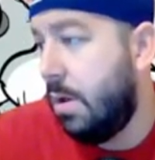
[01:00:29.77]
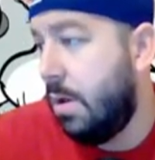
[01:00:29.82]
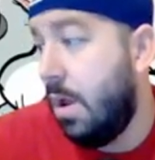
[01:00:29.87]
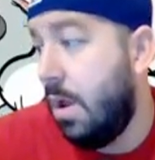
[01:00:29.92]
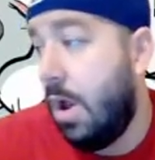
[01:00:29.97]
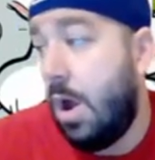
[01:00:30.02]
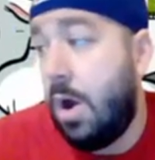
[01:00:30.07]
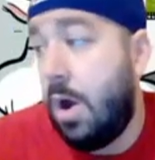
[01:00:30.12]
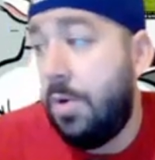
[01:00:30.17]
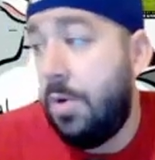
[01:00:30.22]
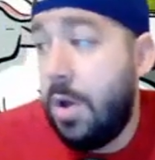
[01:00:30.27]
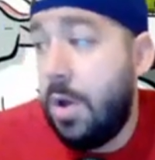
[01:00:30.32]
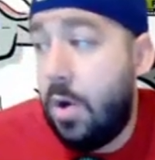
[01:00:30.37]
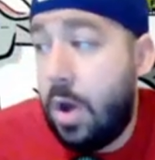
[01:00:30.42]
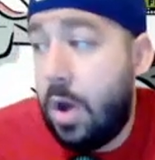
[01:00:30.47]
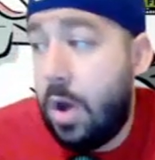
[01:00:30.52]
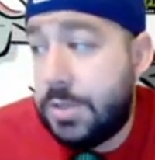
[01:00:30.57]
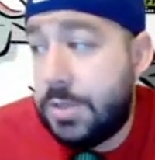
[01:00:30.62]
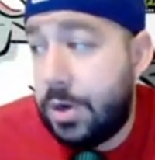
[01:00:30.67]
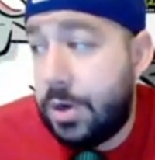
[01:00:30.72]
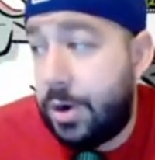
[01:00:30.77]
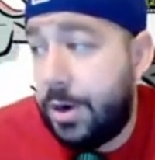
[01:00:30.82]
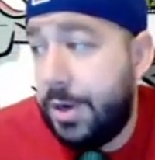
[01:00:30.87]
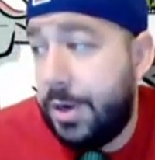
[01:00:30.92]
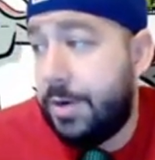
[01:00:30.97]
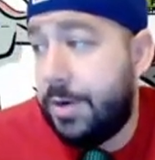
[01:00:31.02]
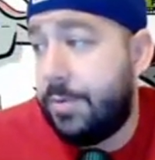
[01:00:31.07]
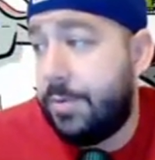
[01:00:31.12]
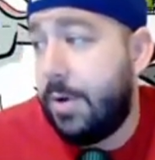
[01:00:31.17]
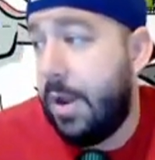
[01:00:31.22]
oh no, I'm sorry.
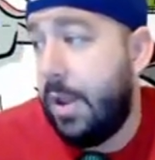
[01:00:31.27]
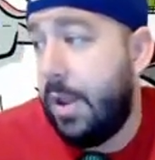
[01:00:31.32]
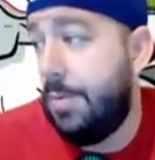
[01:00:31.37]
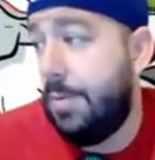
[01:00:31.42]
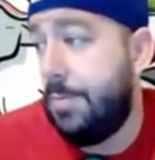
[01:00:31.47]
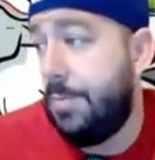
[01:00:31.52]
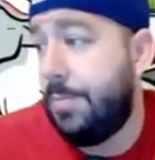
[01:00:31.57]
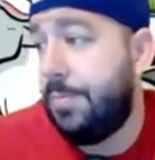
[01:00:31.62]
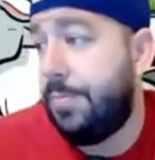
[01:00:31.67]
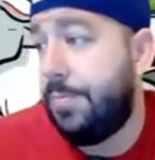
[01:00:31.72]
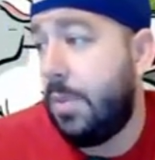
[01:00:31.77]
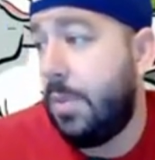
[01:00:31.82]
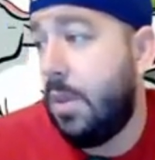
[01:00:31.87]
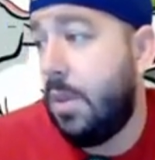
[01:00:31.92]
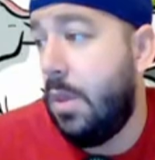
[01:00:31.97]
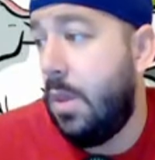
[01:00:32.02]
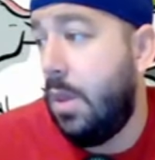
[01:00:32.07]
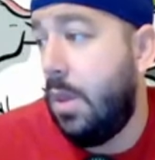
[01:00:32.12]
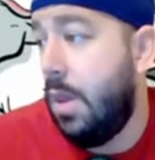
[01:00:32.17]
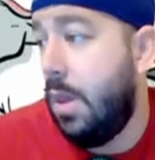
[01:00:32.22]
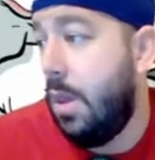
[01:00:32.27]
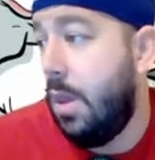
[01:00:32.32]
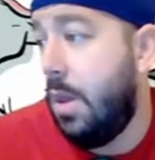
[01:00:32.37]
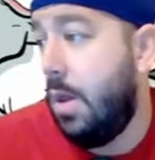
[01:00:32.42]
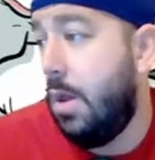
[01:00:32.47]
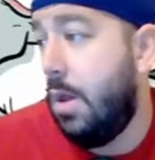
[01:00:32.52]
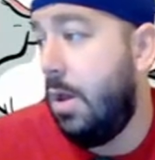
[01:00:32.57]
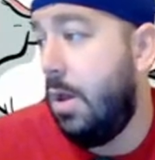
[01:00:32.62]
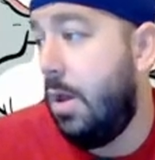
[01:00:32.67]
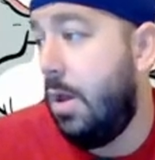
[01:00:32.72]
You're right.
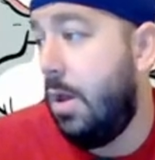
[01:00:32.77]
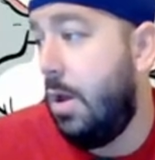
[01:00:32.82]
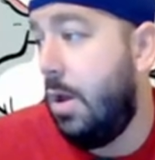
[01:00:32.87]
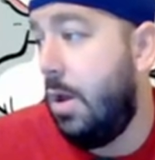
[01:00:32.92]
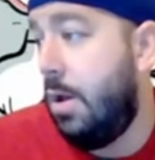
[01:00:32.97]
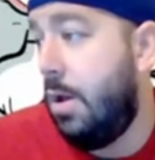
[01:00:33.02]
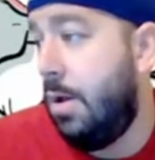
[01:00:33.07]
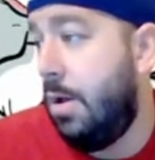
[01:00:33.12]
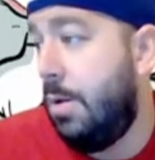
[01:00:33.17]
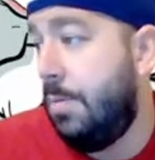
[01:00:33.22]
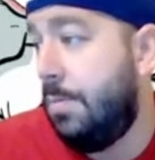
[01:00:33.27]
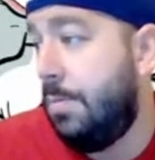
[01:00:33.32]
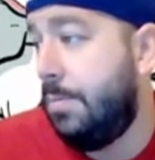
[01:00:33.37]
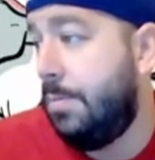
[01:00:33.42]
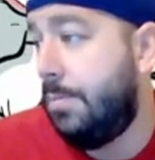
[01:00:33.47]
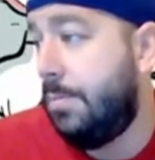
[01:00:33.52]
Um,